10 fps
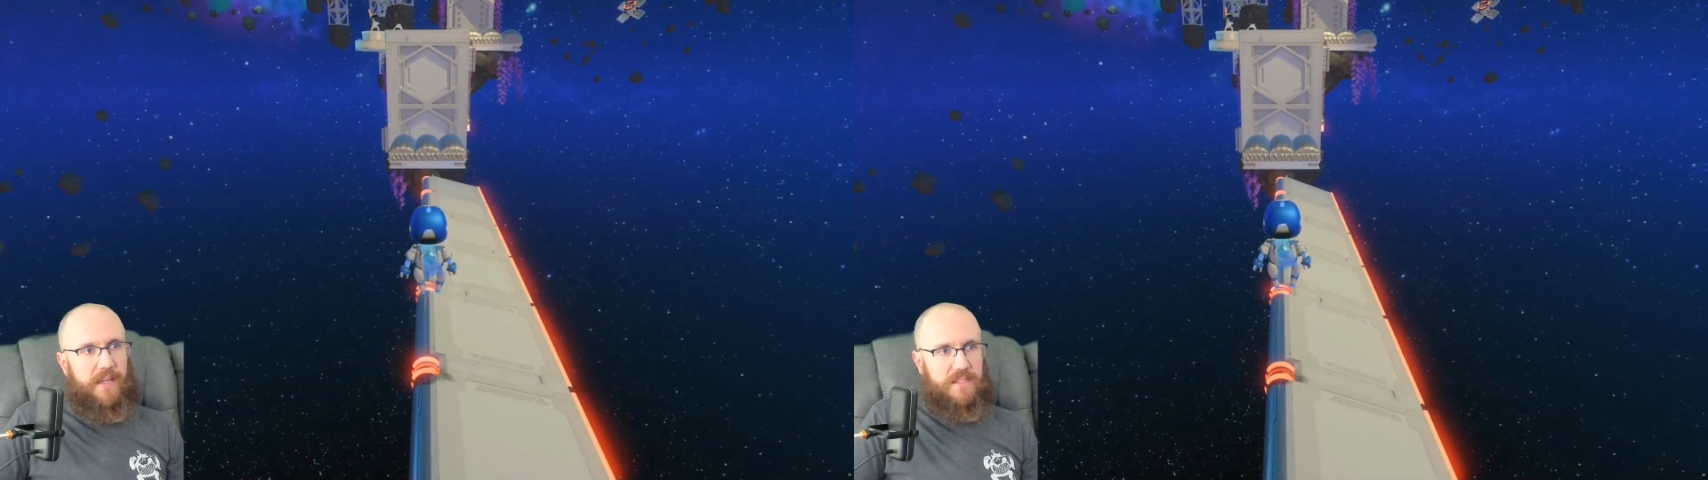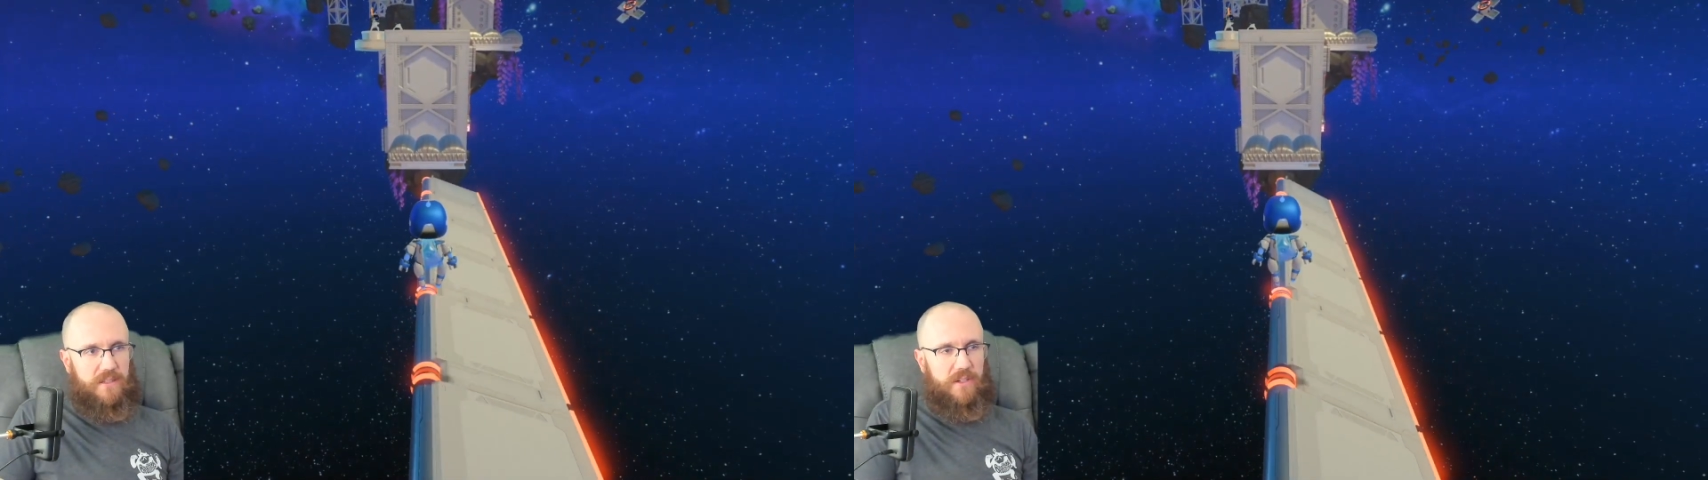
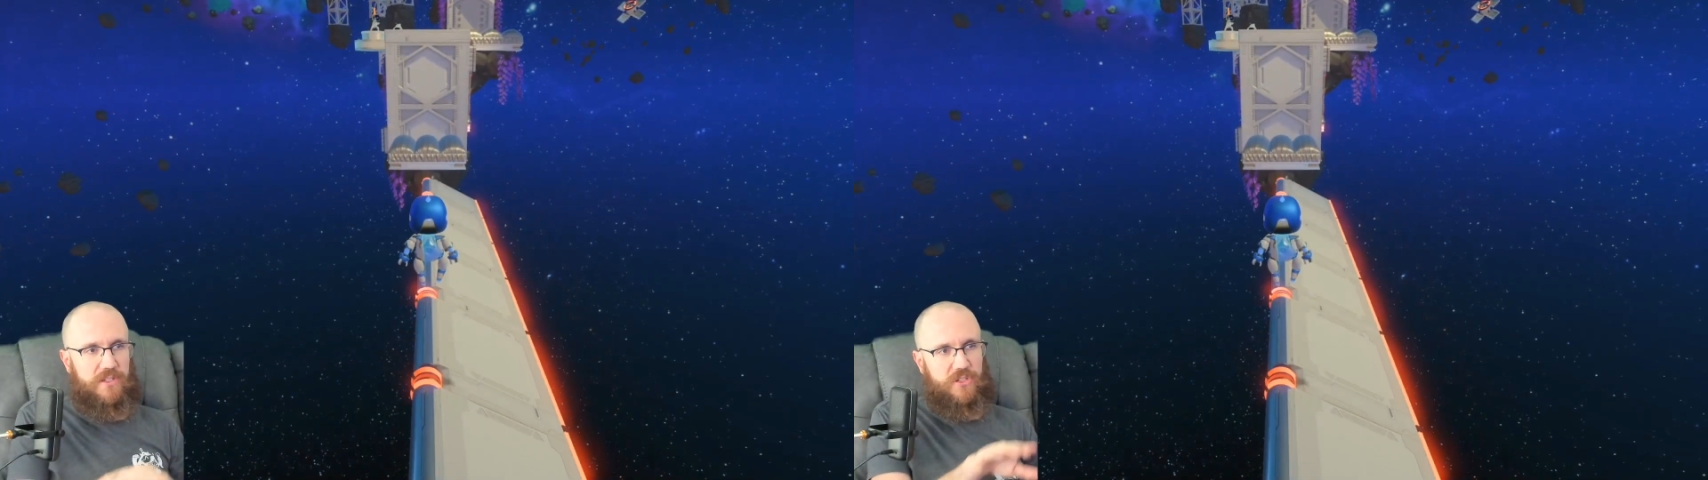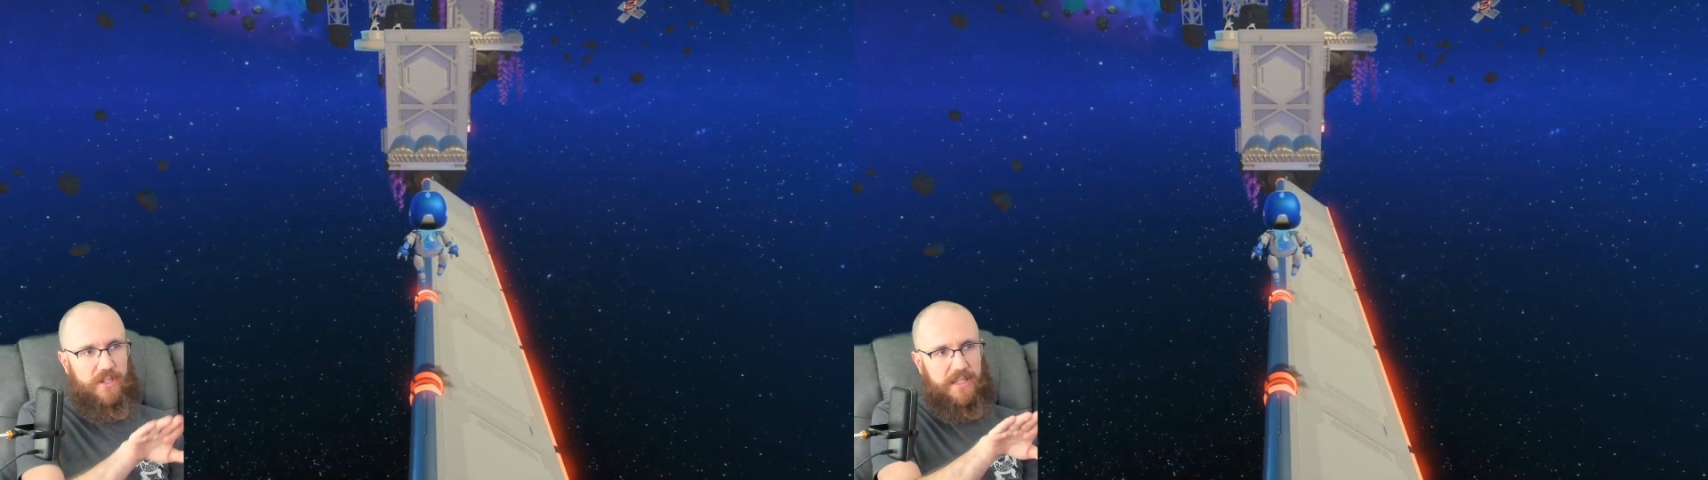As long
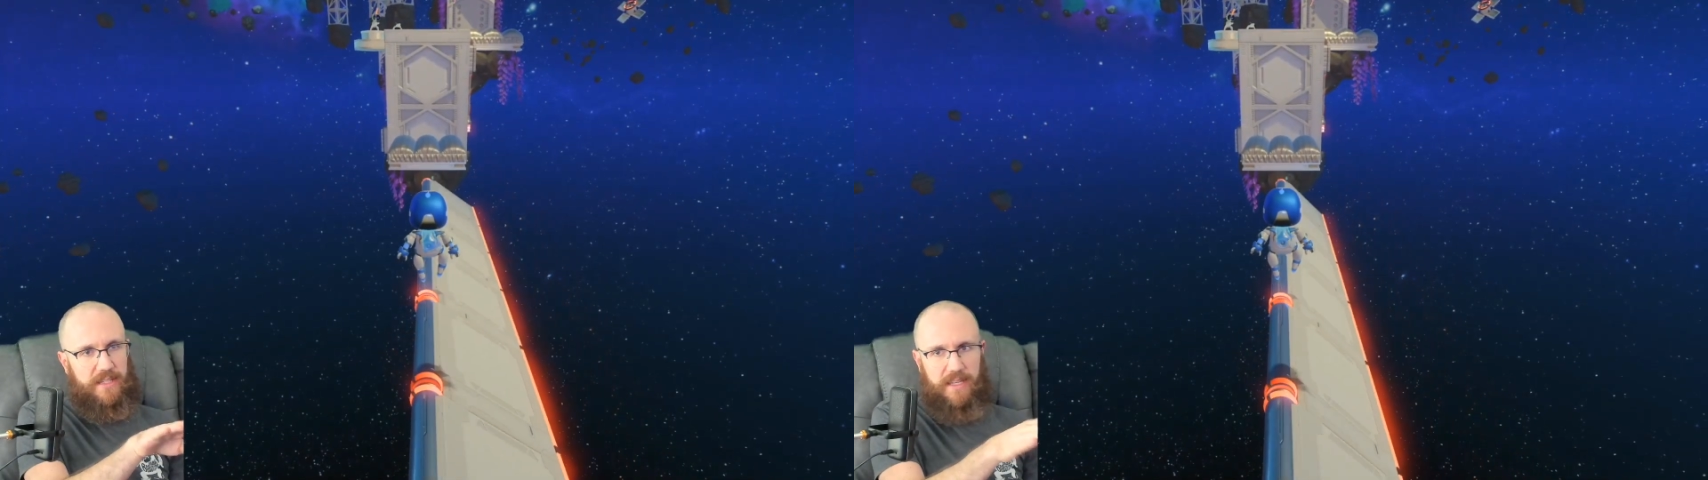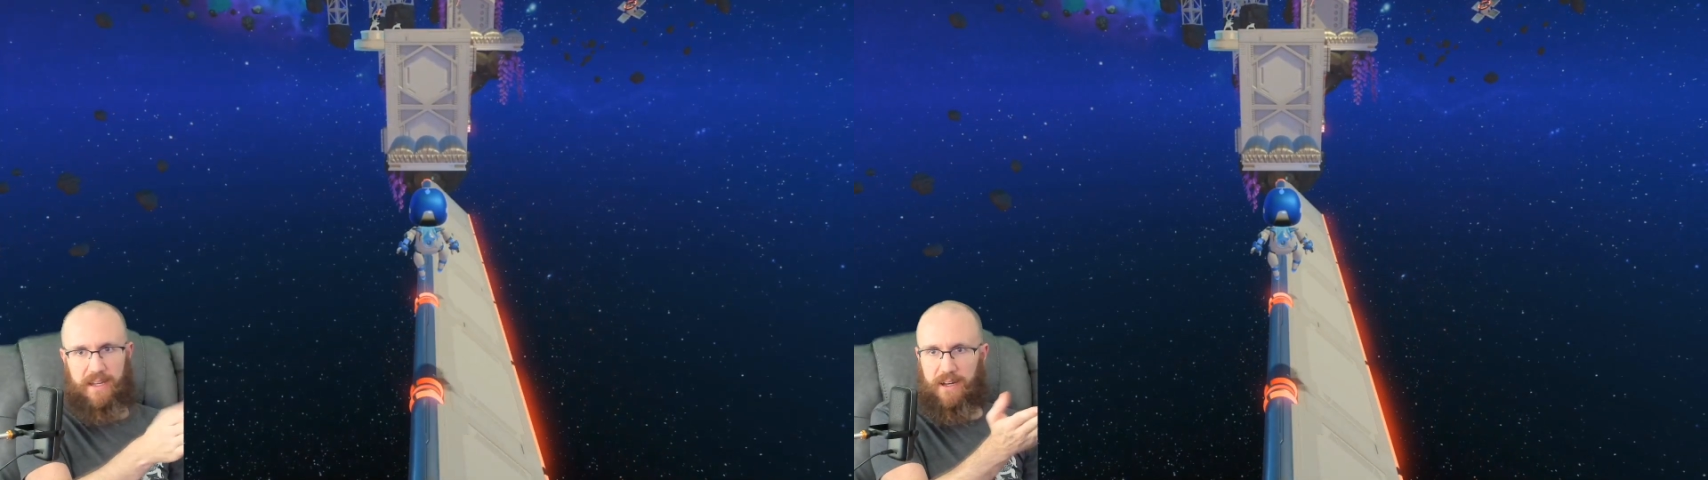as you're in
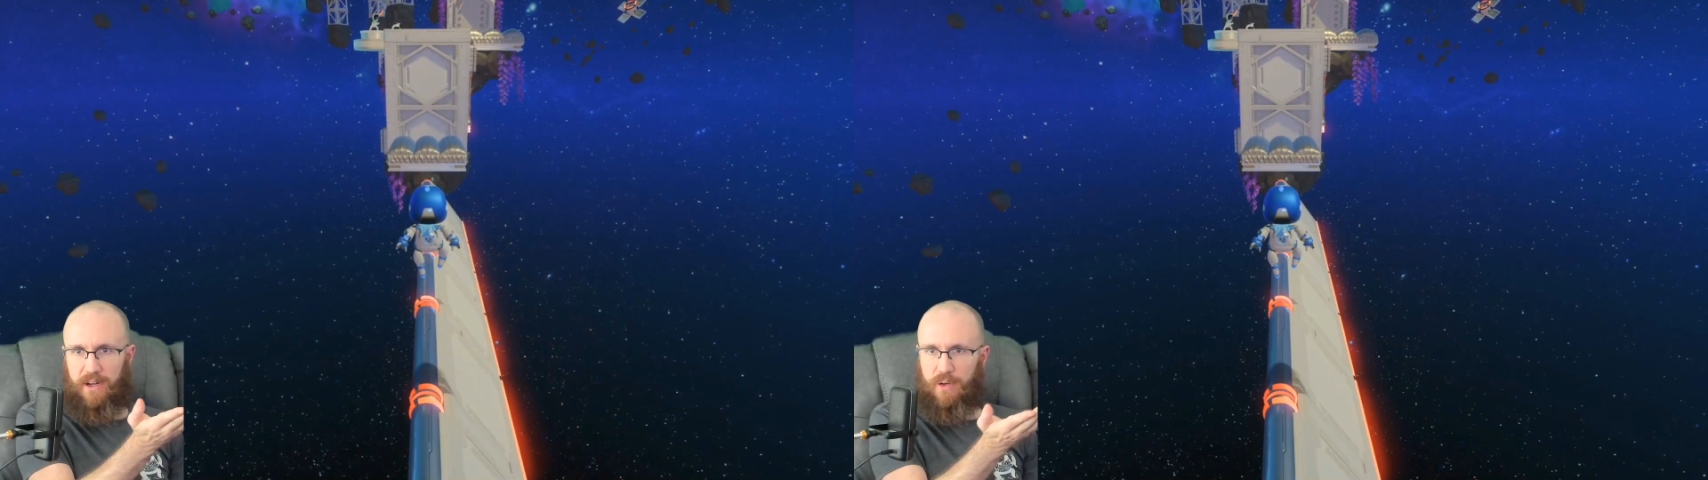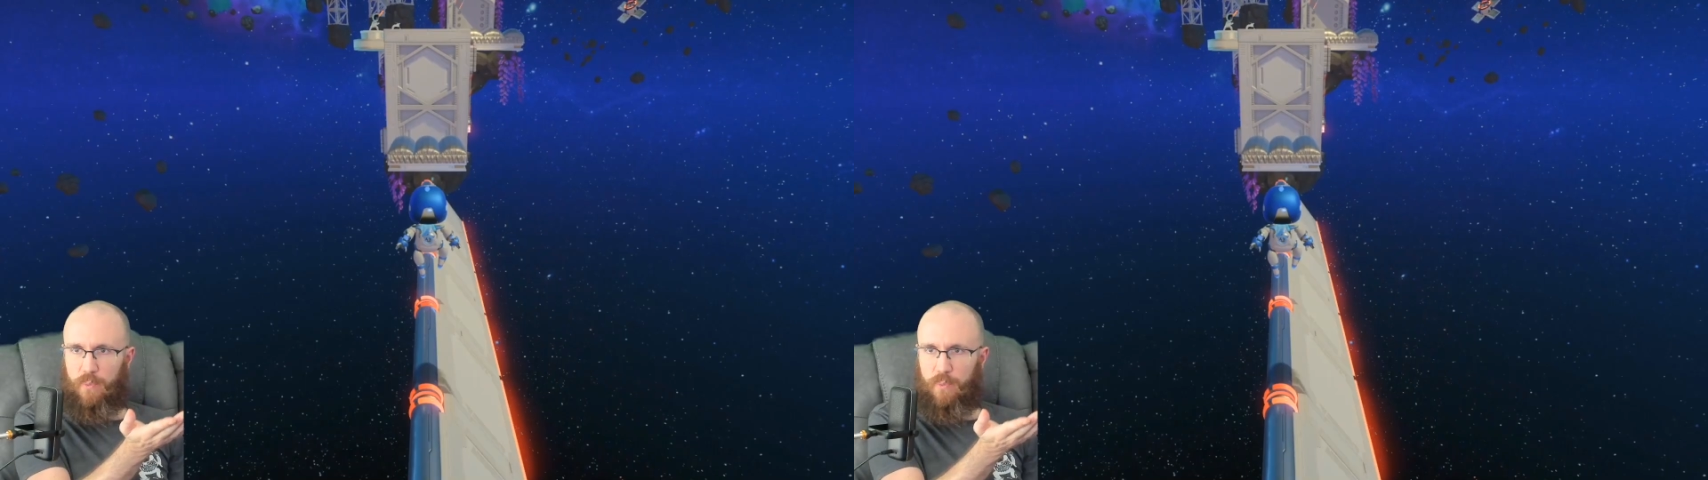the air,